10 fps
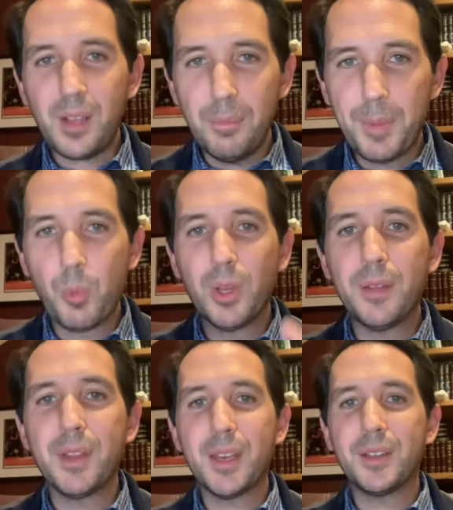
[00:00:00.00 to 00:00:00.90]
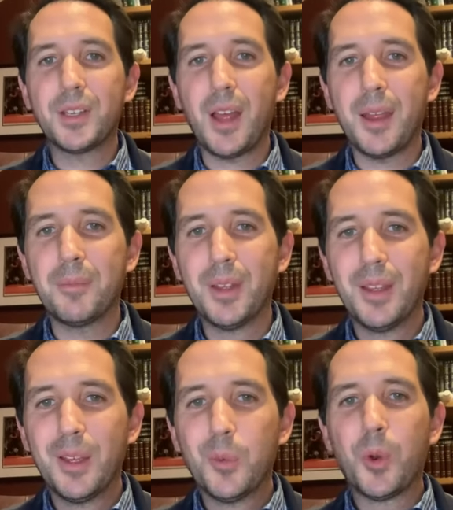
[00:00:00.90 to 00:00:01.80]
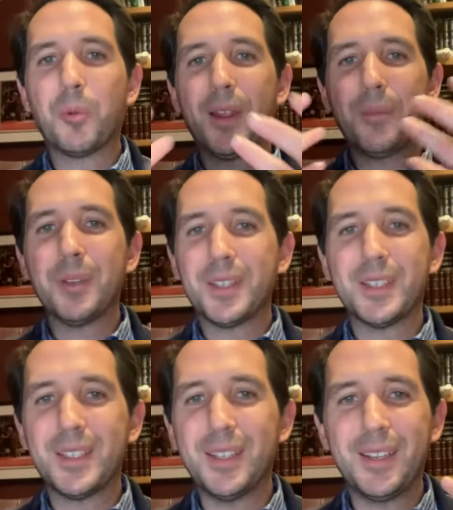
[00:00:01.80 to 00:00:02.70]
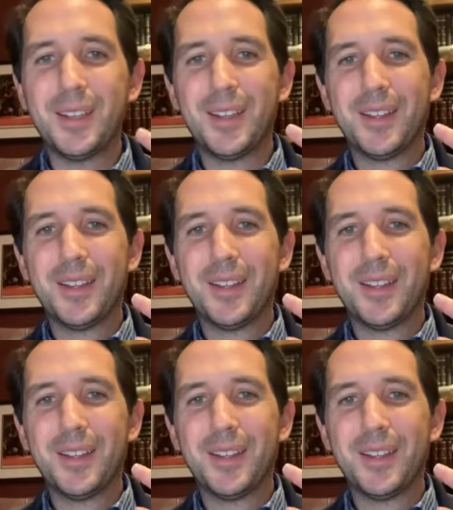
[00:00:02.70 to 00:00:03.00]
But we're living in a time where we're able to see,